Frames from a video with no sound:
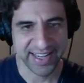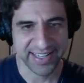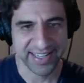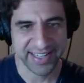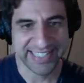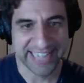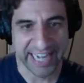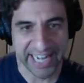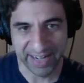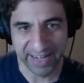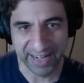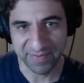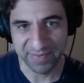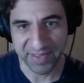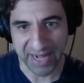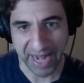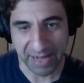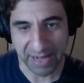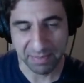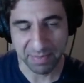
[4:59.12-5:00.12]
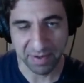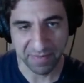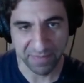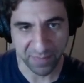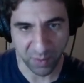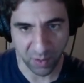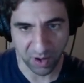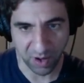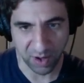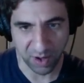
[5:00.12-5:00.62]
Dave the night
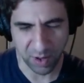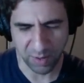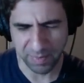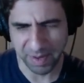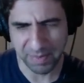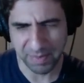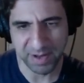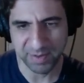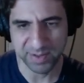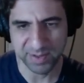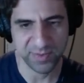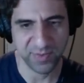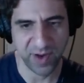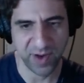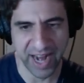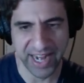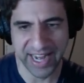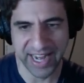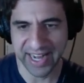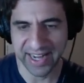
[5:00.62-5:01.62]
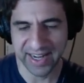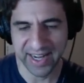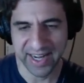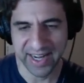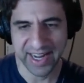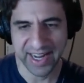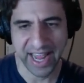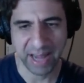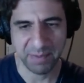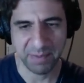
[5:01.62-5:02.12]
before, or maybe it was Friday,
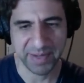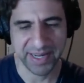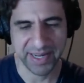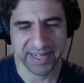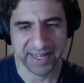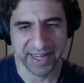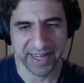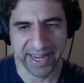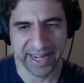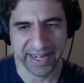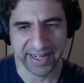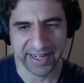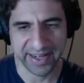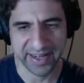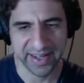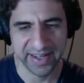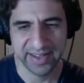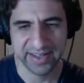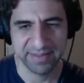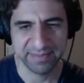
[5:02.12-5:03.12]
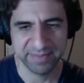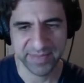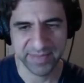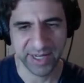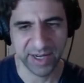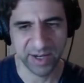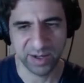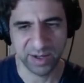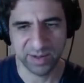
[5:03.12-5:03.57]
had been you know,